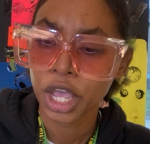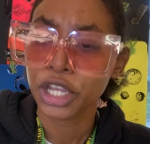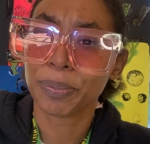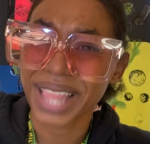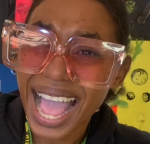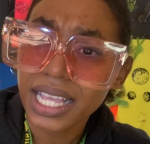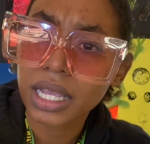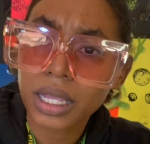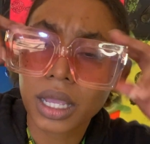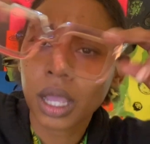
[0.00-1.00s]
You're black?
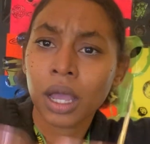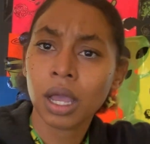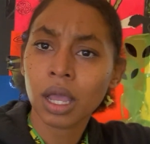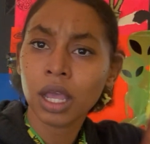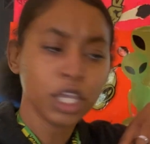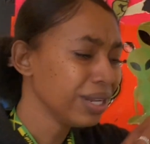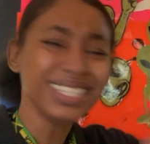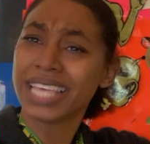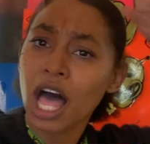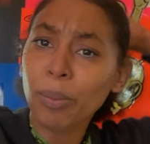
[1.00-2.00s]
You
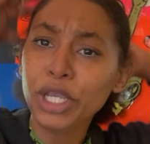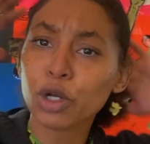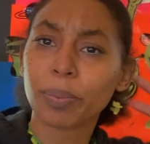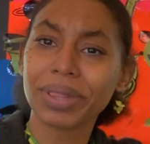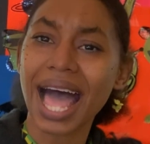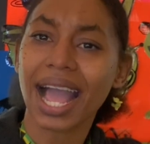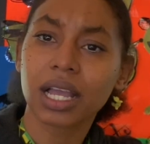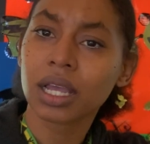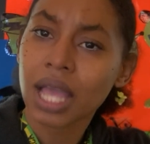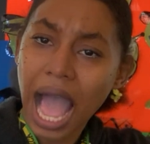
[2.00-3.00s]
didn't tell me you're black.
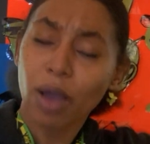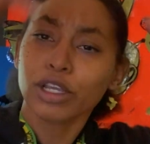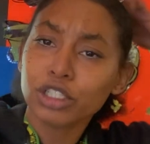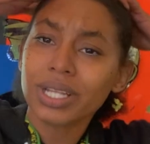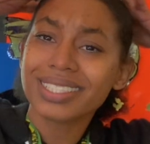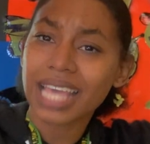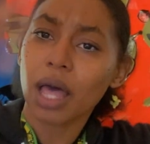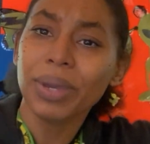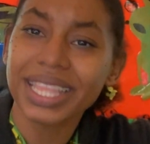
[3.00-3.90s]
How can you not tell me